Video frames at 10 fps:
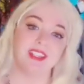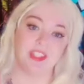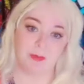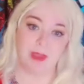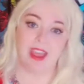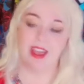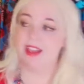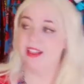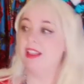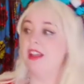its
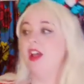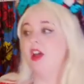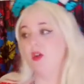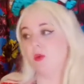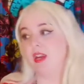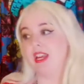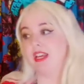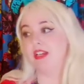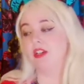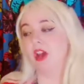spell,
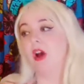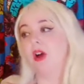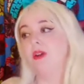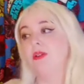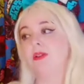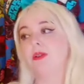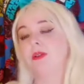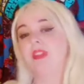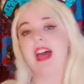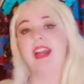we
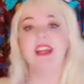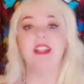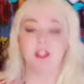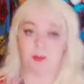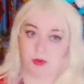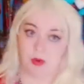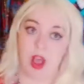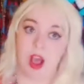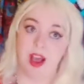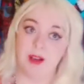know that it's
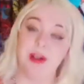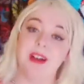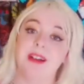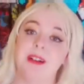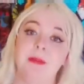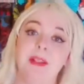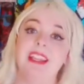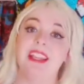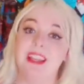probably